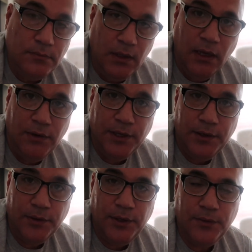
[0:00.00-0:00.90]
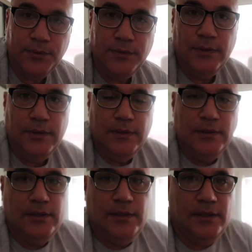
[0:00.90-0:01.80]
I really don't know.
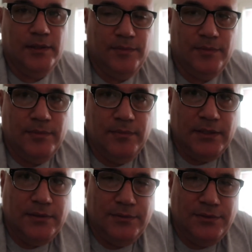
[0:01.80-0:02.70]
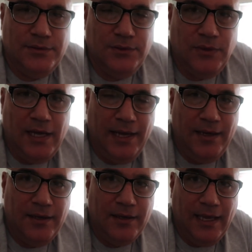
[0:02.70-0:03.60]
But
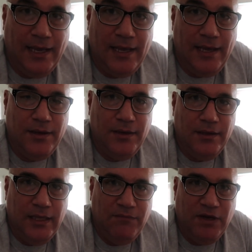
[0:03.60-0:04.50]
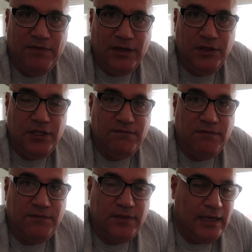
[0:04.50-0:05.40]
can I? Even if I could live
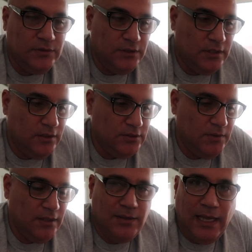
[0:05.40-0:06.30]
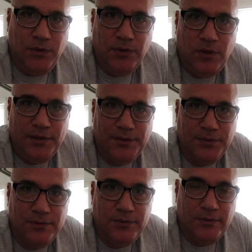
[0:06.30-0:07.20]
off $1,000 a month, I wouldn't want
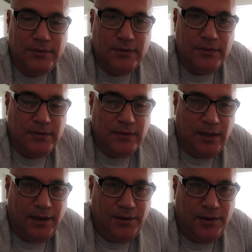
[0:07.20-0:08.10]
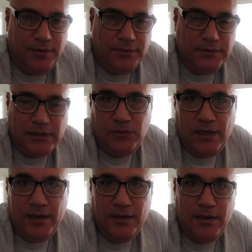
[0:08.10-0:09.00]
to. I don't know. That's
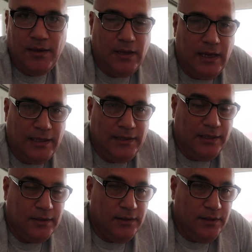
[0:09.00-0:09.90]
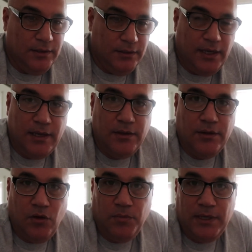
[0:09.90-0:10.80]
why I think, yeah,
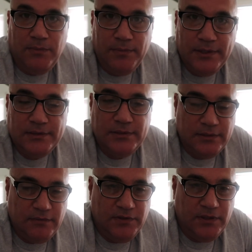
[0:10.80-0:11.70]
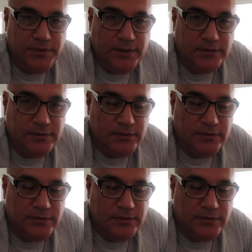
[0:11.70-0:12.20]
open up a business in the Philippines.